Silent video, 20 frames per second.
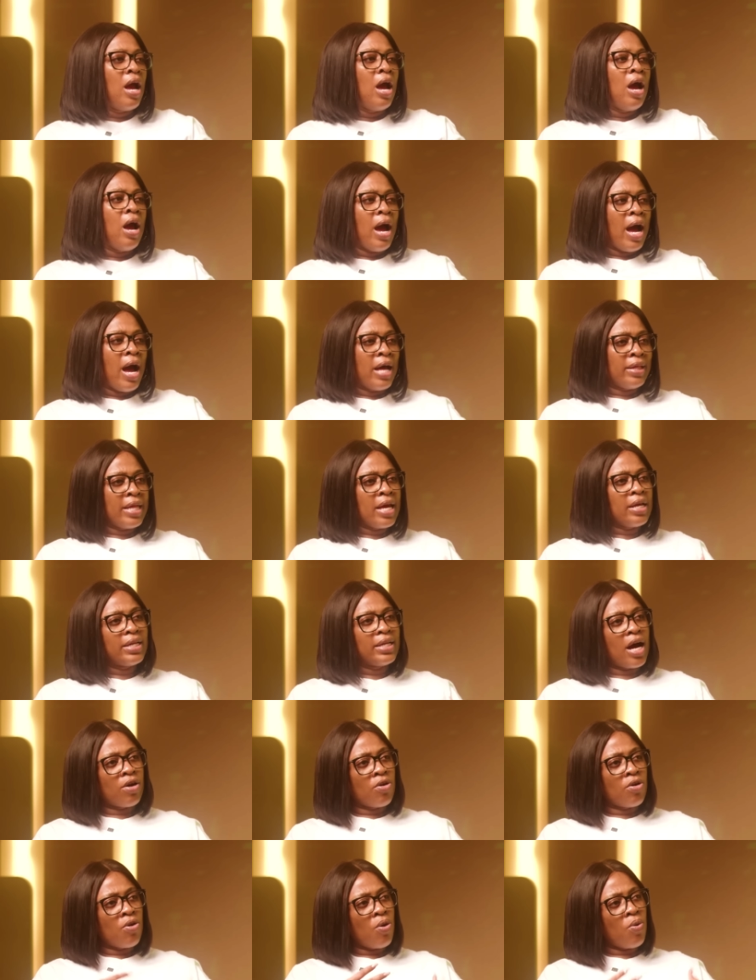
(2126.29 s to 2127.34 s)
I think
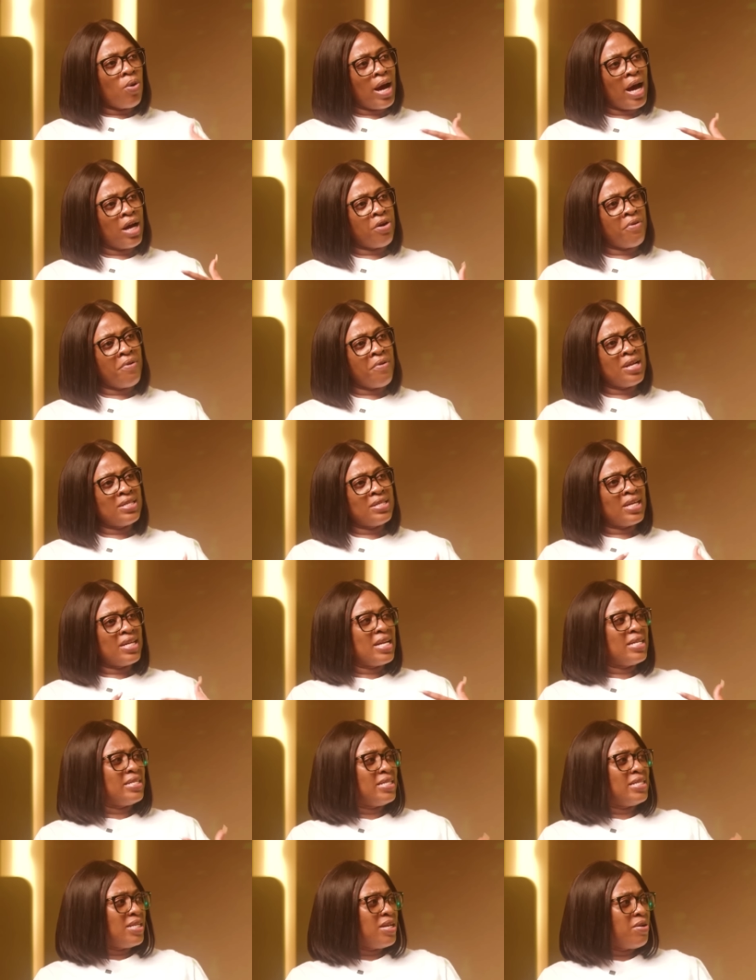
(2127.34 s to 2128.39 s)
that God had already
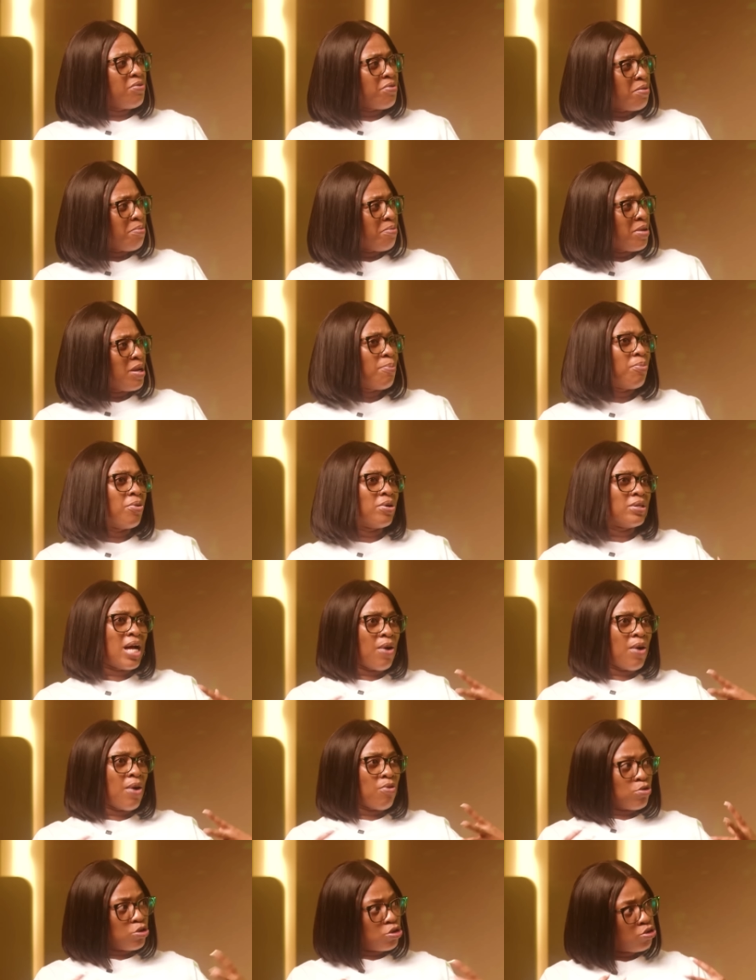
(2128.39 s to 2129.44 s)
started dealing with me, but I
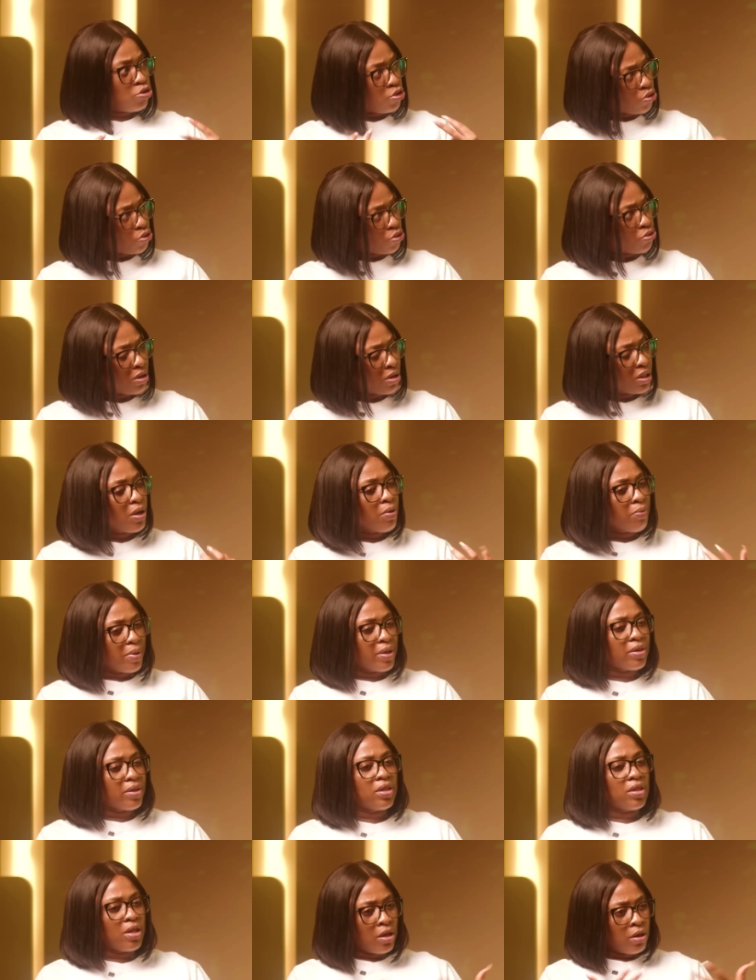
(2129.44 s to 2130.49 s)
was still struggling
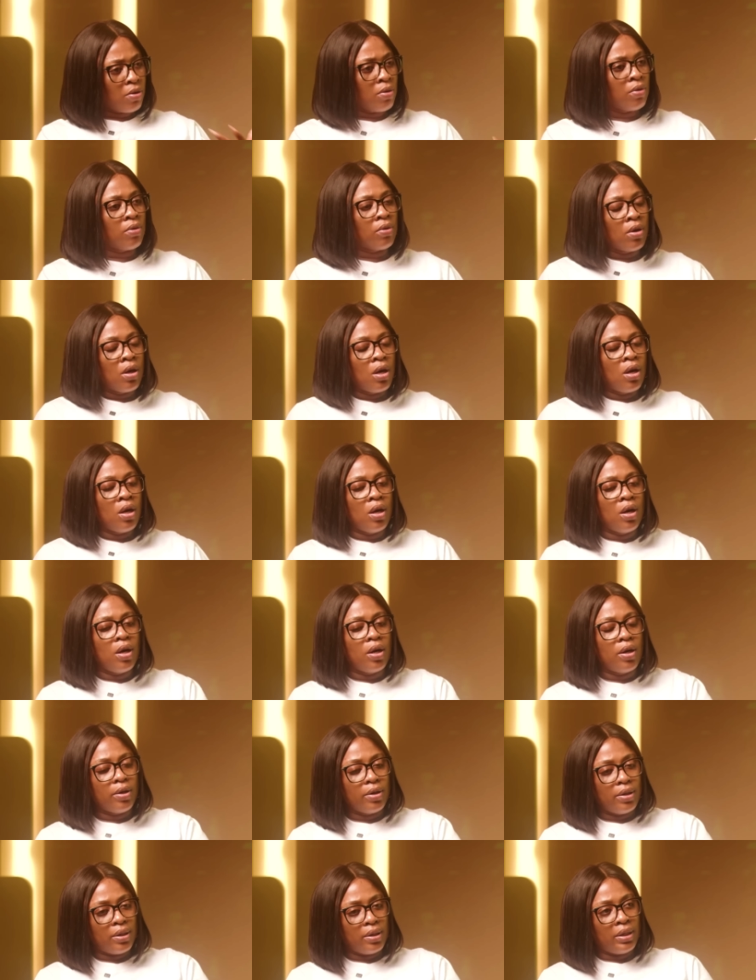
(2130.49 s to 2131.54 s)
with,
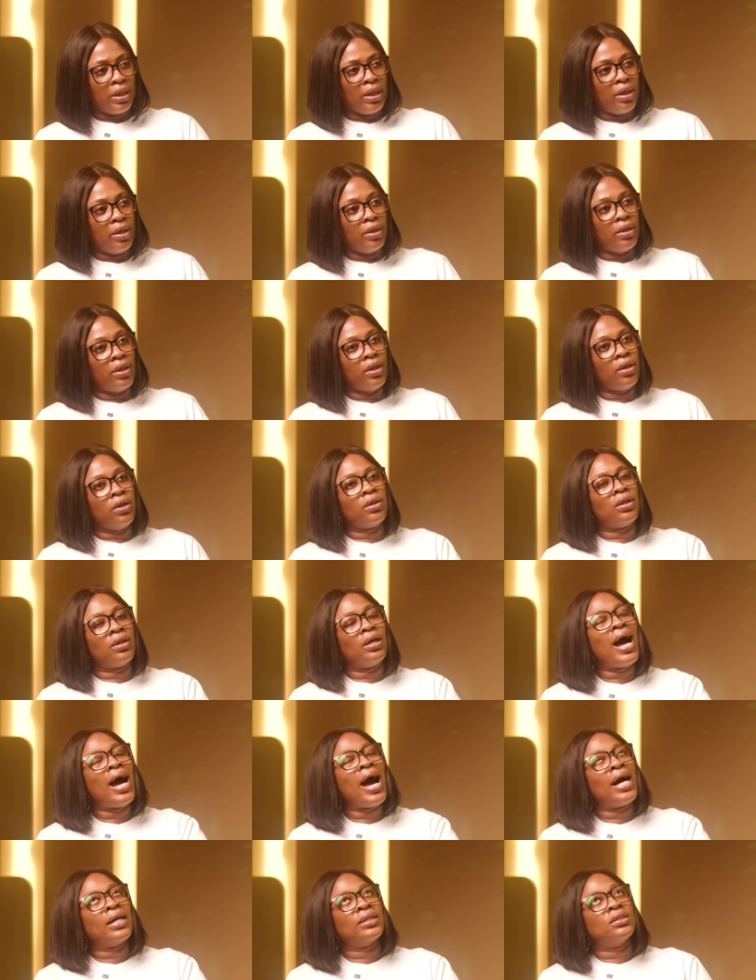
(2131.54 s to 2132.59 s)
the
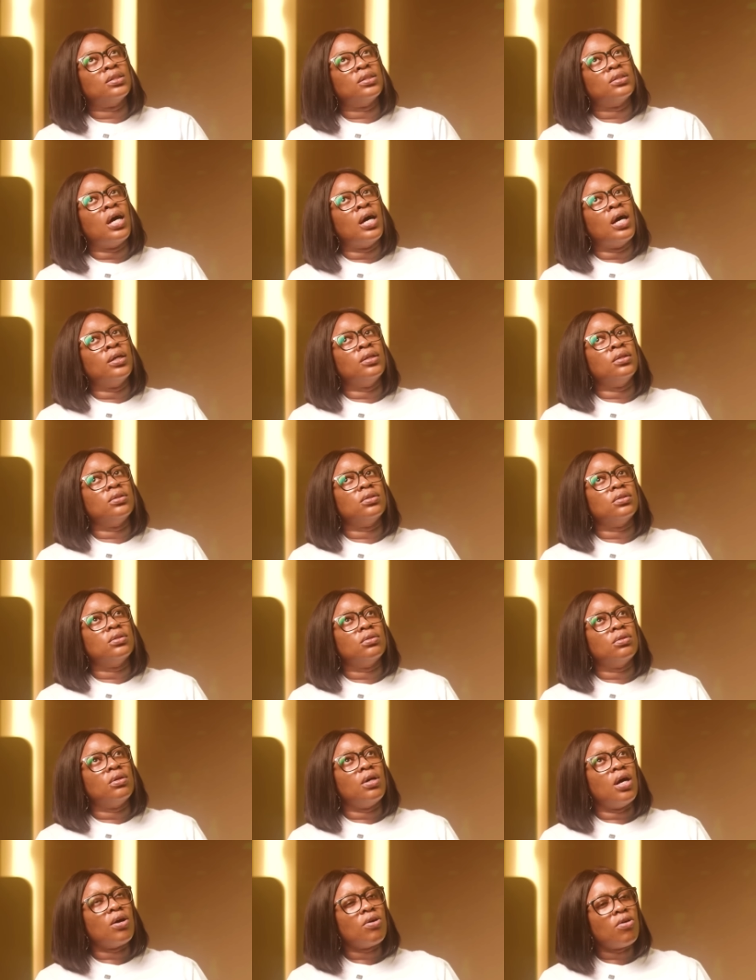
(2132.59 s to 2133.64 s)
act. And
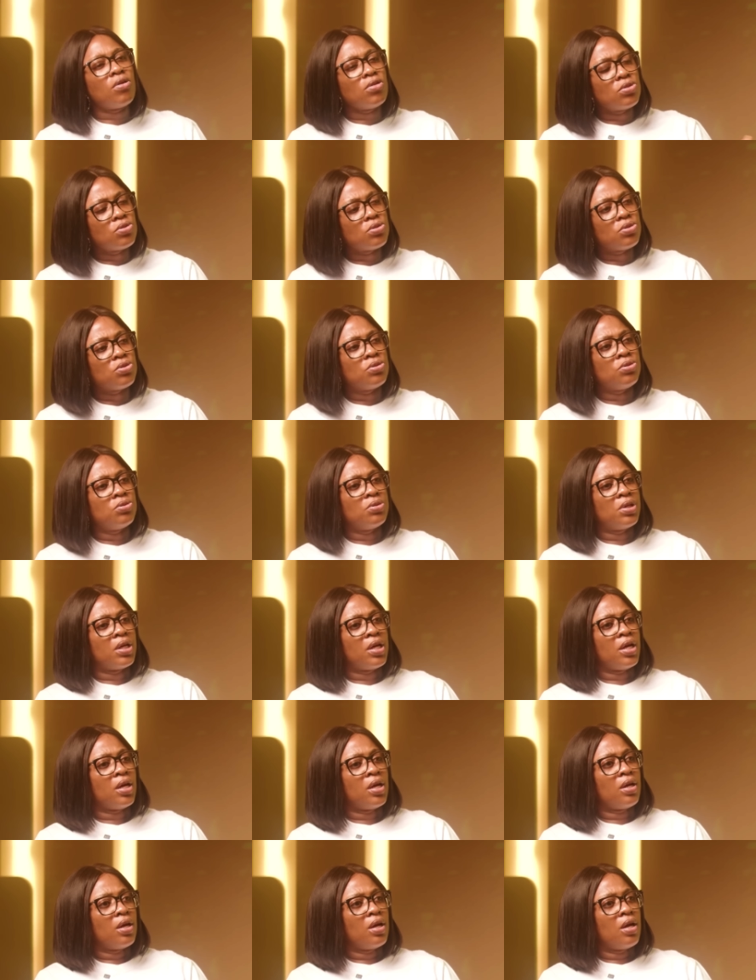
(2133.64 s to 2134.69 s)
I got to the
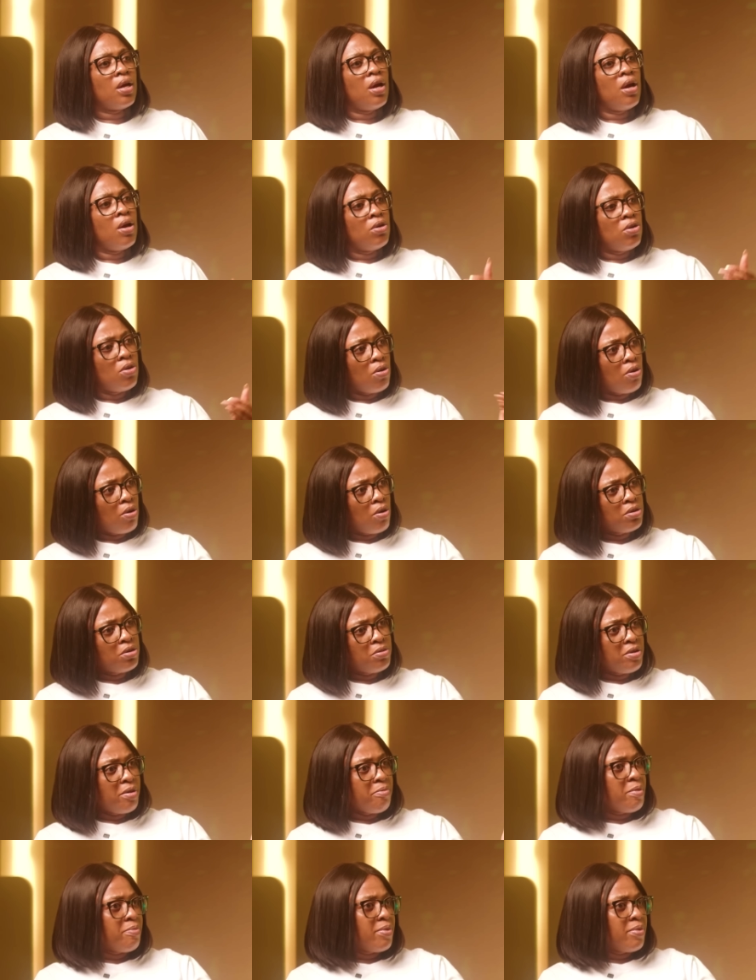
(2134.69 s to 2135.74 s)
UK.
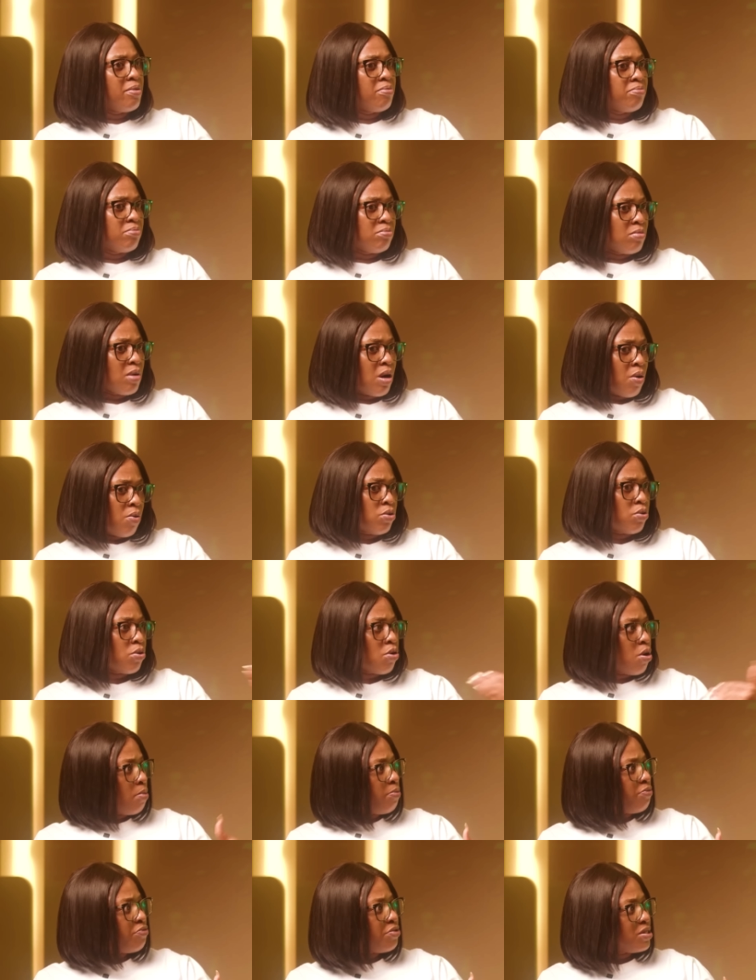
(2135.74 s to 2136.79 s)
Holiday, maybe I want to
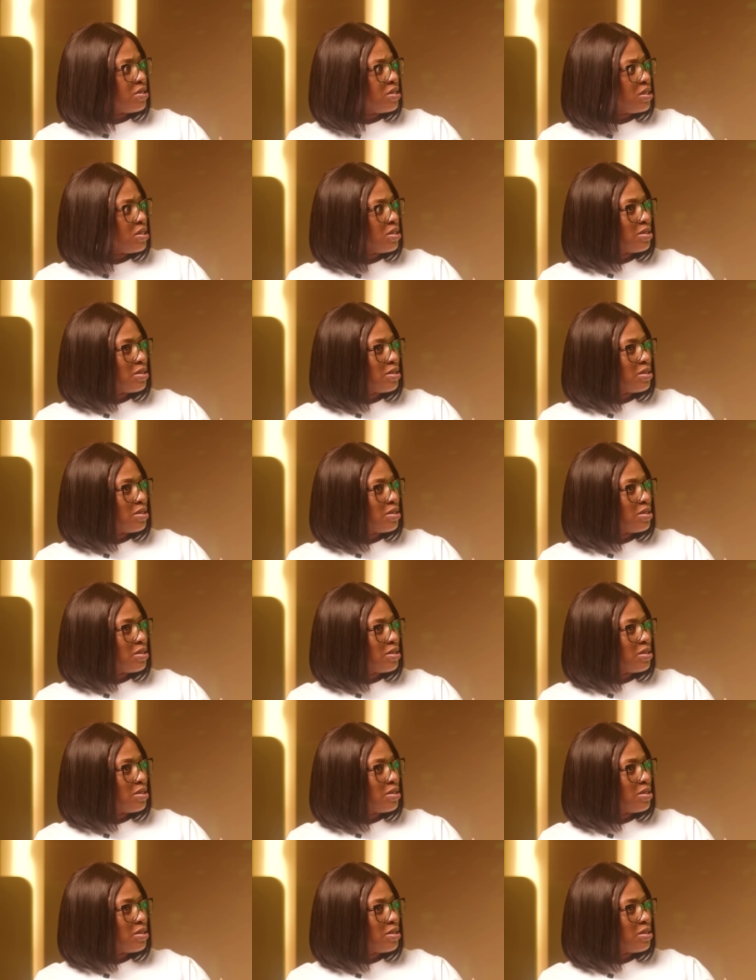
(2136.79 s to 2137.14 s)
come visit.